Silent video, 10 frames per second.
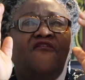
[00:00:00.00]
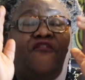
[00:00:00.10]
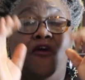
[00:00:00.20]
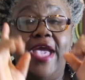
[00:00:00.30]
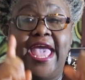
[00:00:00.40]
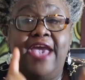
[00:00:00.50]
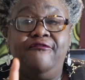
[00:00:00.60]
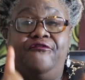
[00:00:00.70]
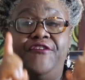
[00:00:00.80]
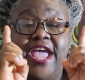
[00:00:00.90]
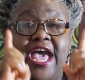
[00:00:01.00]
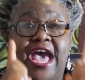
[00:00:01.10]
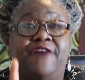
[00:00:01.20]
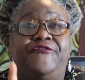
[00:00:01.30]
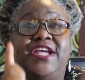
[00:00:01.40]
For every
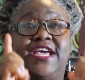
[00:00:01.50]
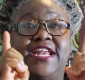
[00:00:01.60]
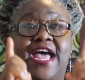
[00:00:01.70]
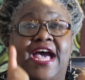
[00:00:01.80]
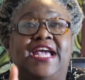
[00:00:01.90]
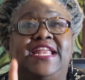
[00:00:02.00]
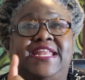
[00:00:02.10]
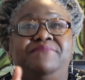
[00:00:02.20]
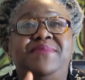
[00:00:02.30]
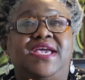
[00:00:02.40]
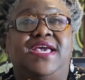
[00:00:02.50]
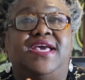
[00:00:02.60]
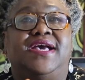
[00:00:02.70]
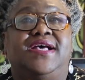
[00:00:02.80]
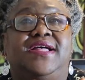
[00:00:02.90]
African
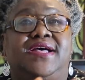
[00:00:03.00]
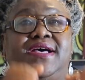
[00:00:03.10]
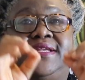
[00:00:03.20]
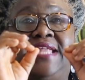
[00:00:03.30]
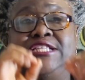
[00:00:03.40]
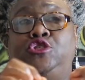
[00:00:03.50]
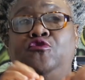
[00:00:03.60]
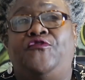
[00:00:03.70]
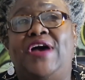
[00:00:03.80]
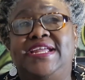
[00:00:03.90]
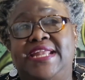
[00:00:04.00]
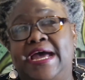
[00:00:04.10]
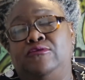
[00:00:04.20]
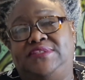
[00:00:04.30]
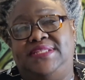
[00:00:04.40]
academic that you find
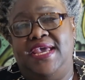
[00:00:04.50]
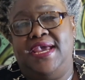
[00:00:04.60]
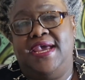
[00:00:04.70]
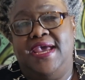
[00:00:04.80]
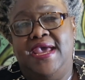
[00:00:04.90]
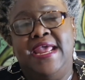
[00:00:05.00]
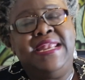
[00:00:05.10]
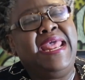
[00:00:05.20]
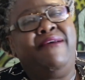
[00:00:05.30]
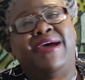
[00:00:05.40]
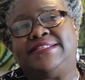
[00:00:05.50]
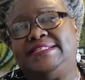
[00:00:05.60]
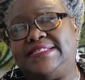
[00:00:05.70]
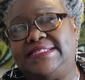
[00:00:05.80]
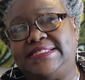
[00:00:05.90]
out there, there are
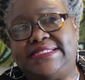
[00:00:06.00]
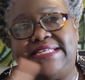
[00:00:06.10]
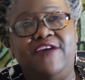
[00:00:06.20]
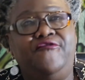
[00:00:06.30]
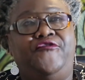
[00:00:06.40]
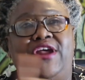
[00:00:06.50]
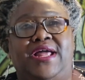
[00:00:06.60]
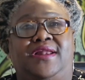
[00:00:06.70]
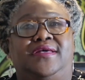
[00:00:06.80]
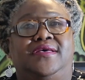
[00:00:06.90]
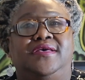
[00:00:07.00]
several